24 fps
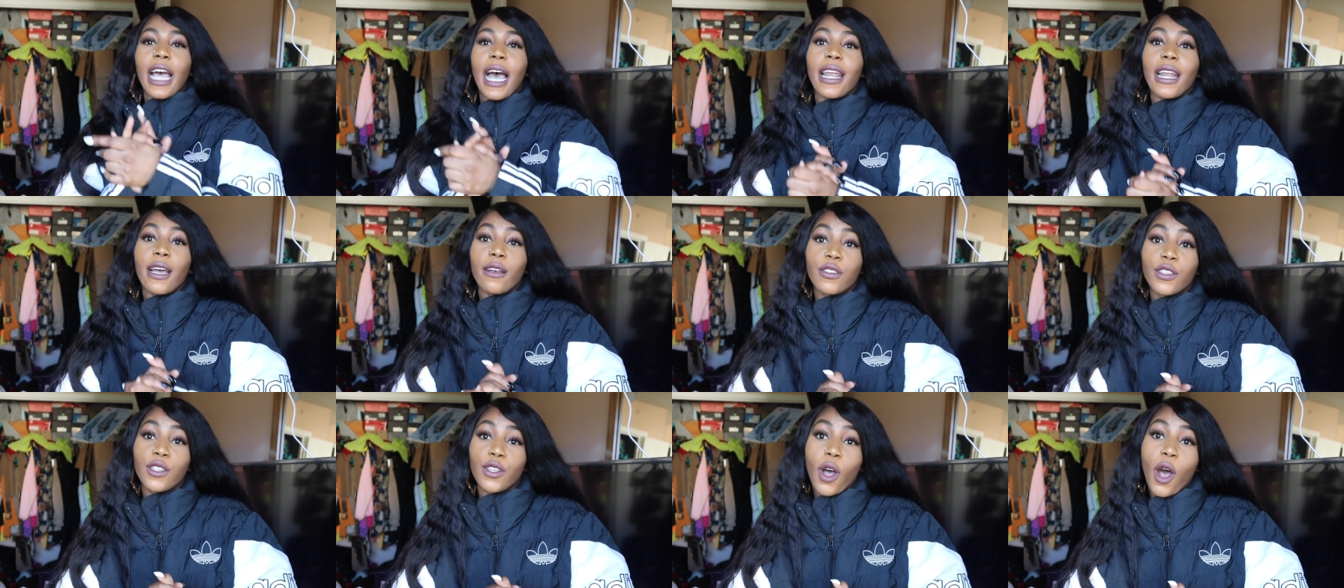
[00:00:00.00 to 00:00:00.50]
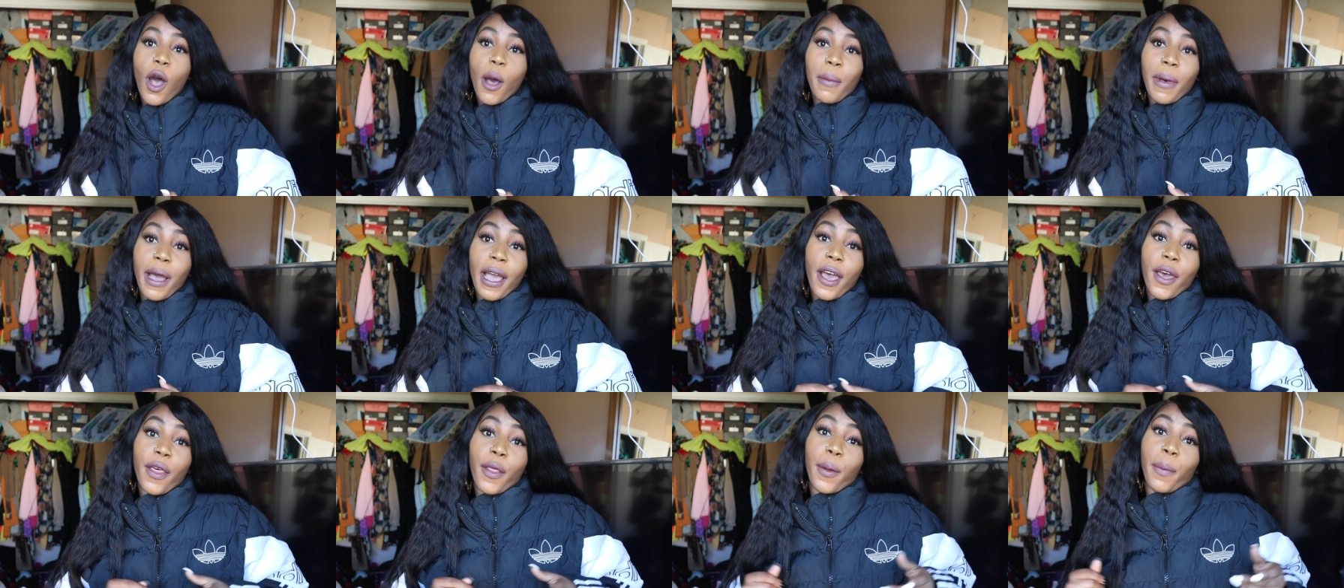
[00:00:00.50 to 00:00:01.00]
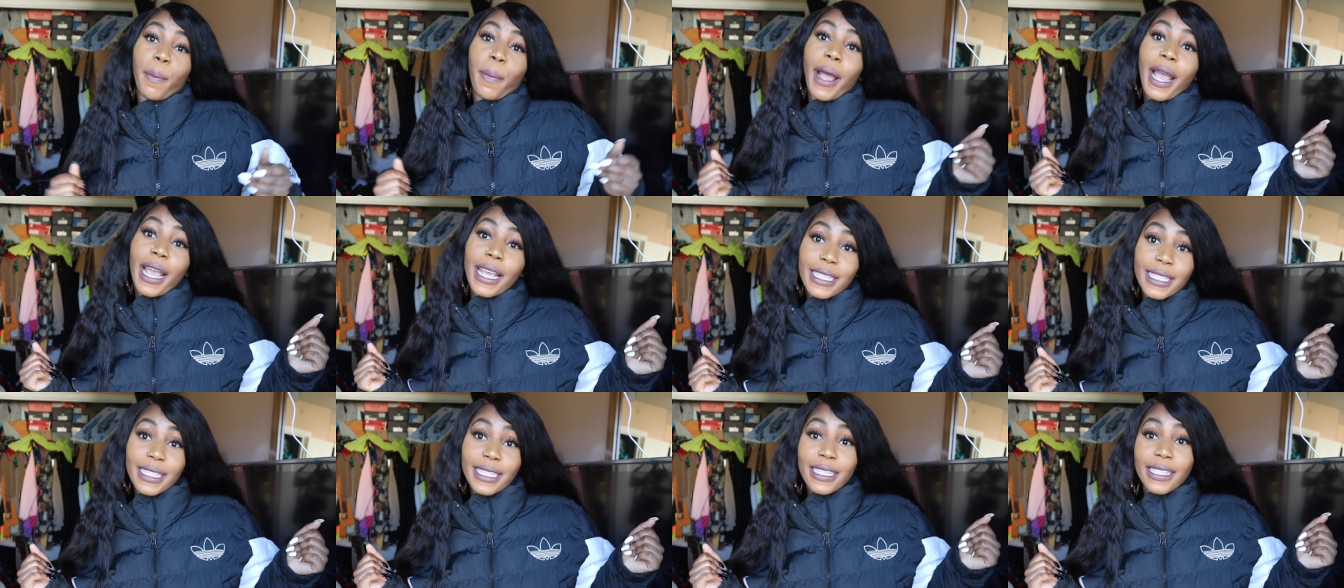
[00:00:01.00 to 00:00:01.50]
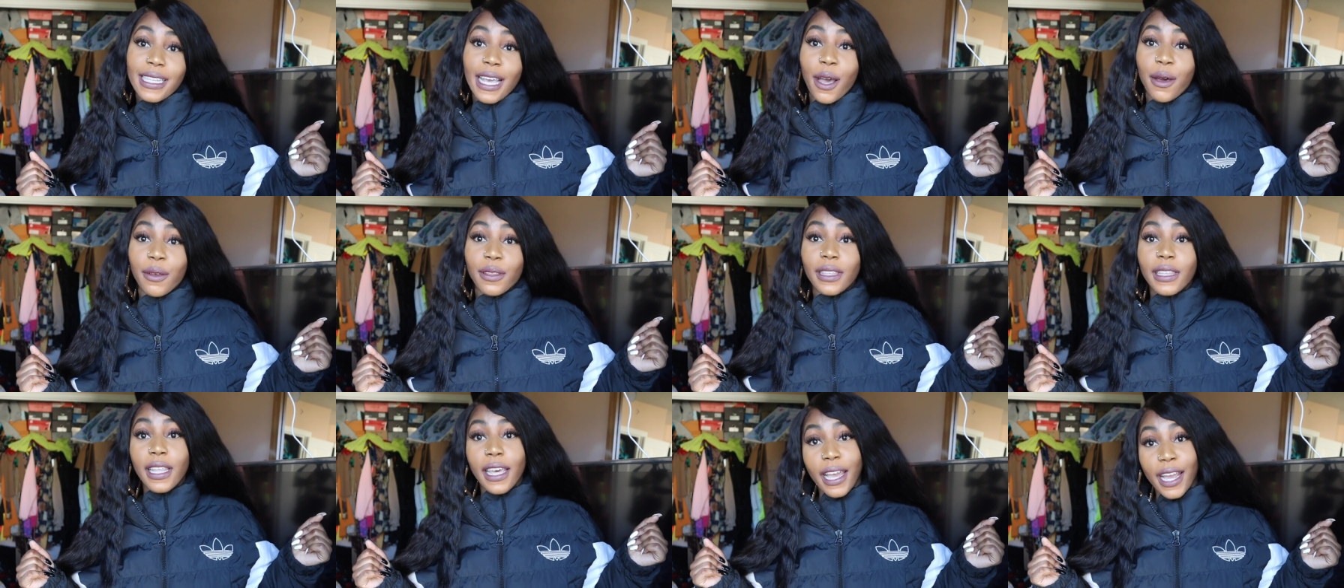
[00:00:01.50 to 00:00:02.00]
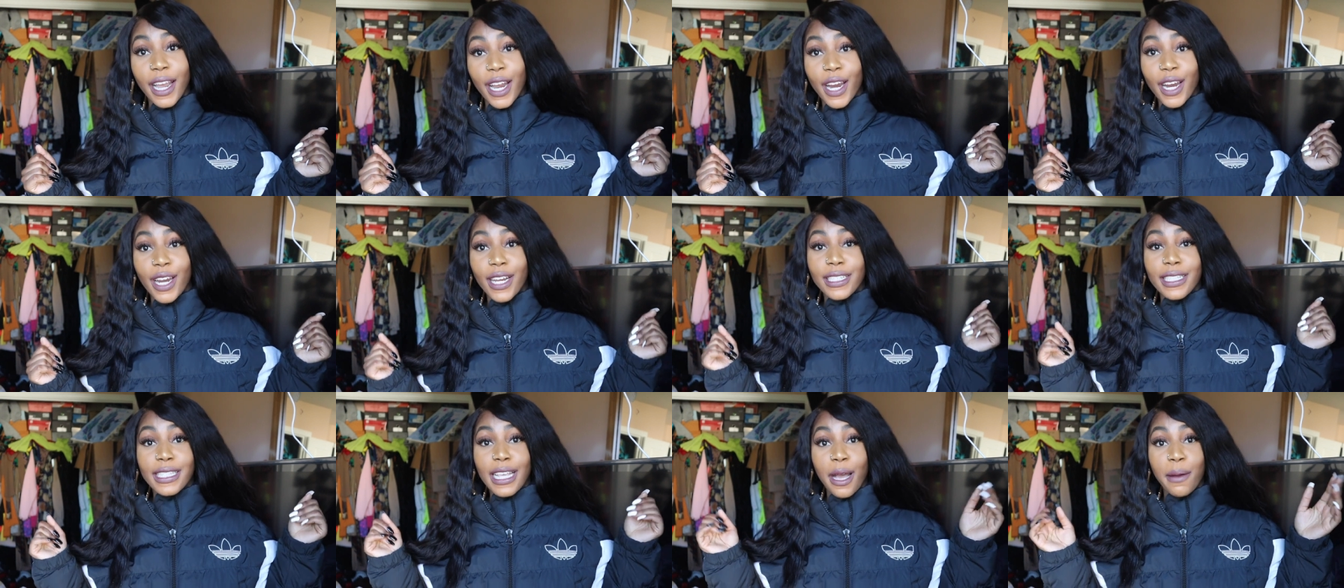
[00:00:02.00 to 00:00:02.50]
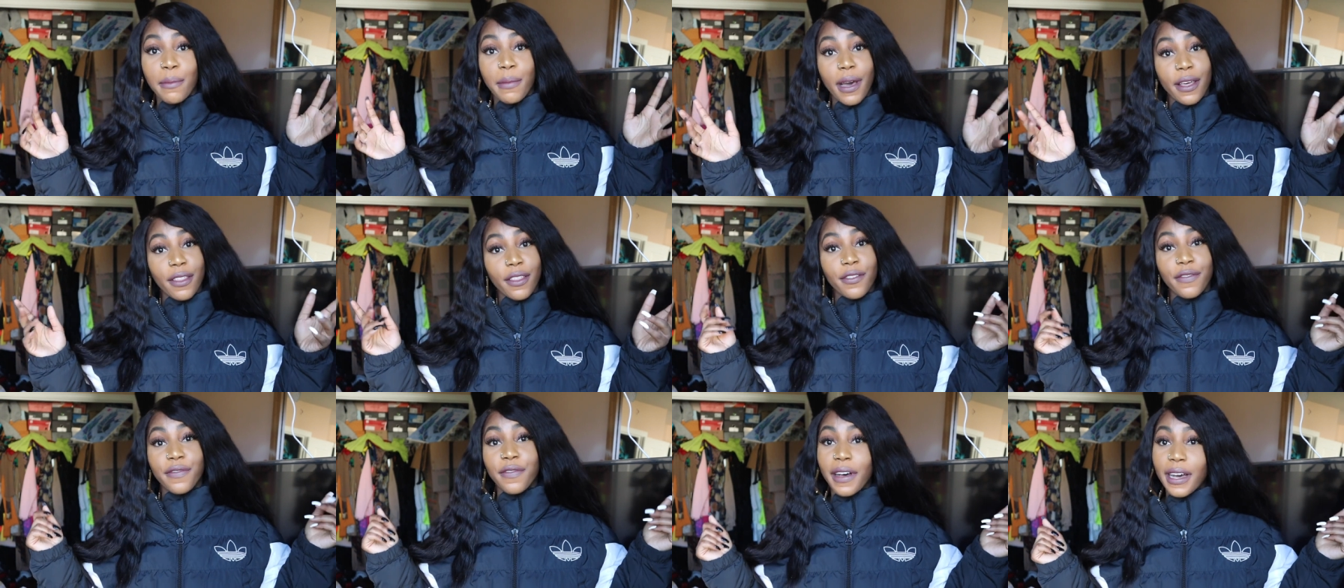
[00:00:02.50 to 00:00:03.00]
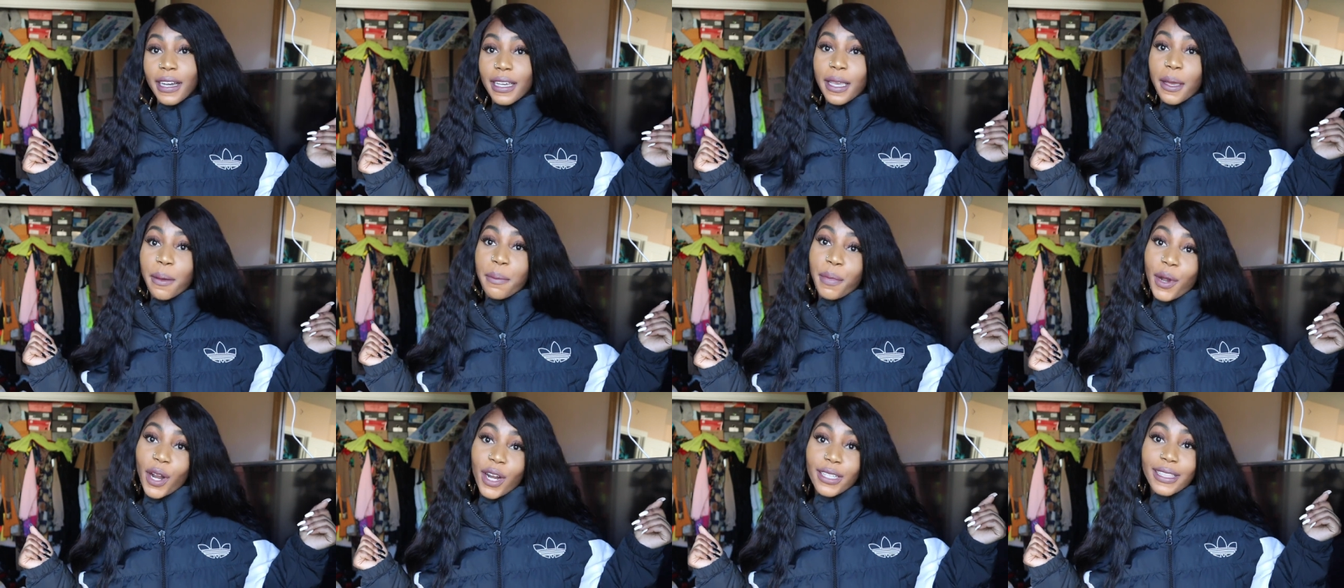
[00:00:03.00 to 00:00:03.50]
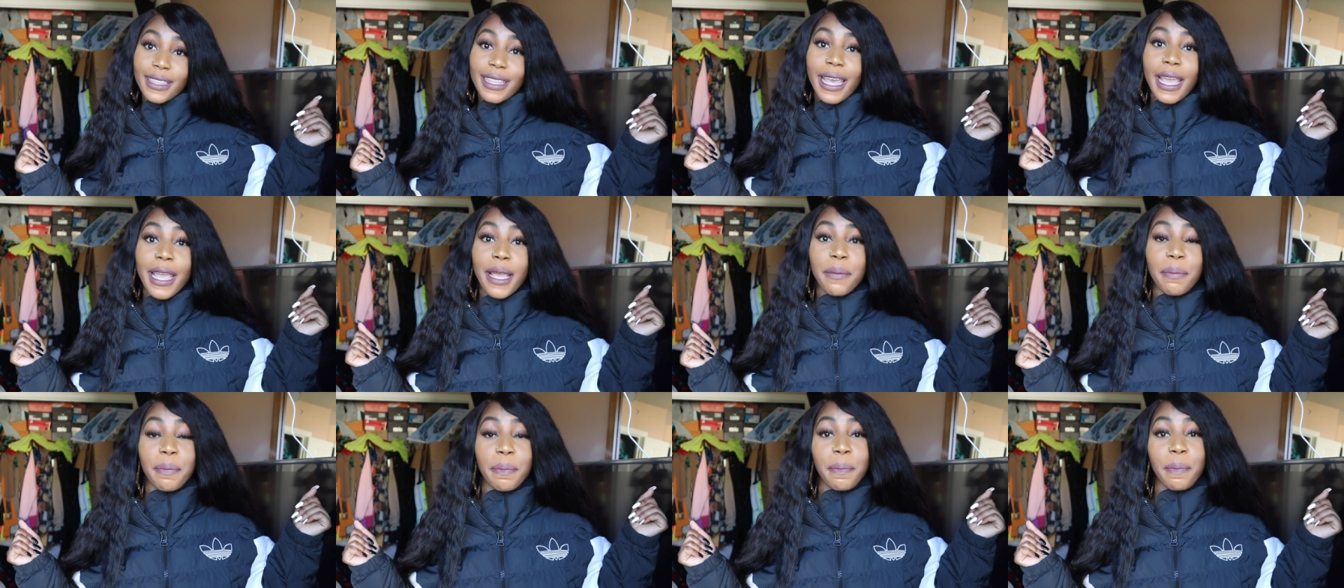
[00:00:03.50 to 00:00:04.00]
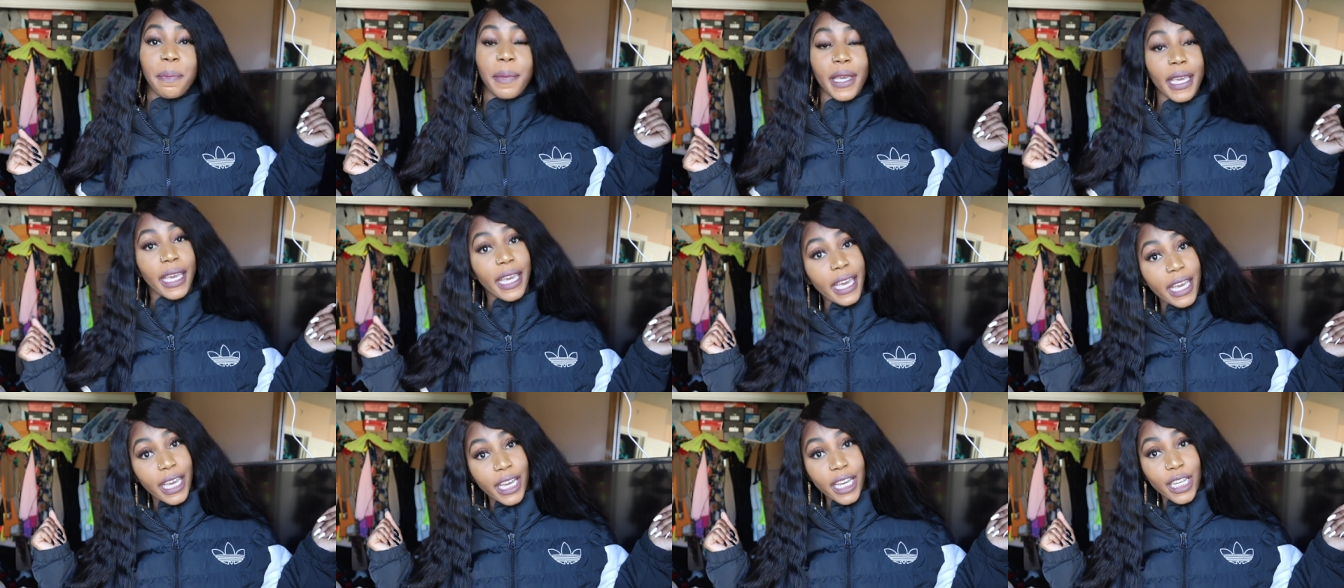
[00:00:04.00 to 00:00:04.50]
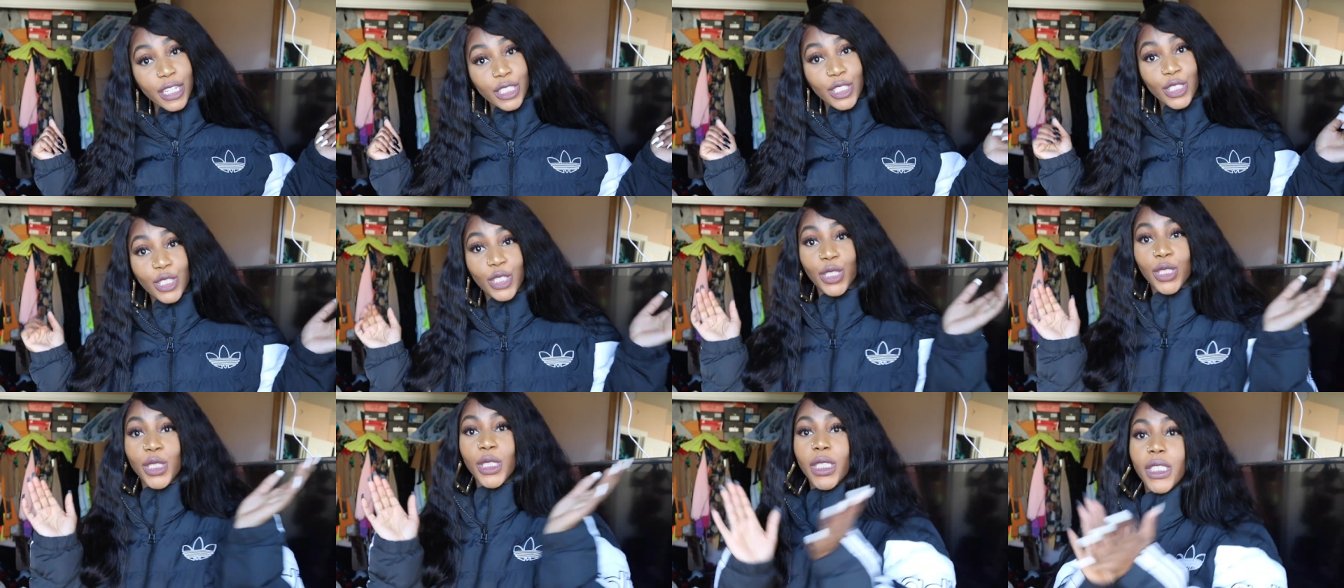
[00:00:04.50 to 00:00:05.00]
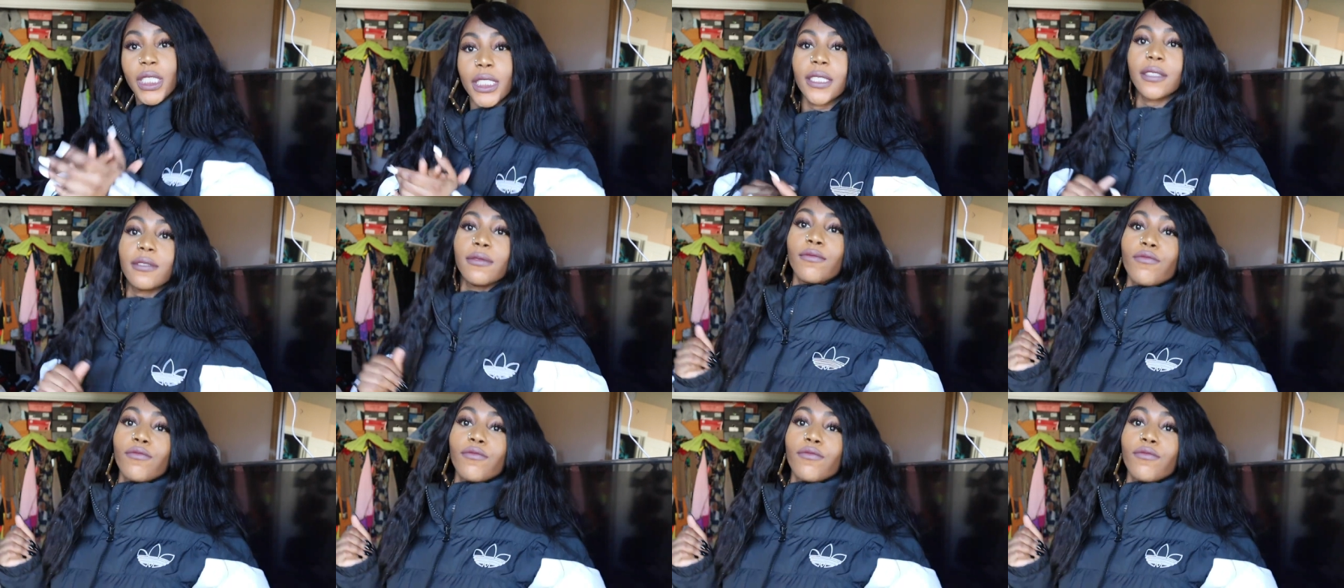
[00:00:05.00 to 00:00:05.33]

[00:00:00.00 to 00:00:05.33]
shout out to all my other Pisces out there. It's that motherfucking birthday, bitch.